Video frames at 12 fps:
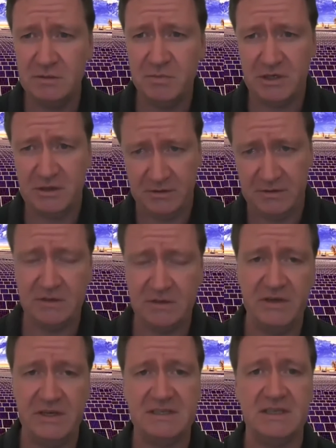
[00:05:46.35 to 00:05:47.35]
there's some
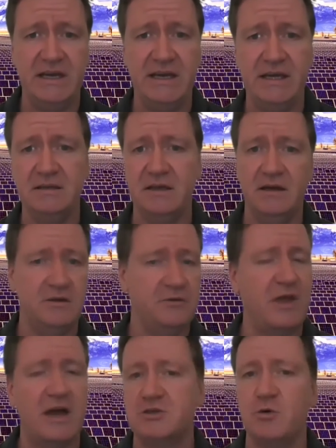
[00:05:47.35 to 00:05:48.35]
sort of
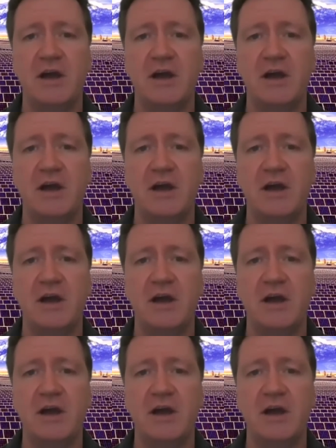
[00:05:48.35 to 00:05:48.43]
stabilisation,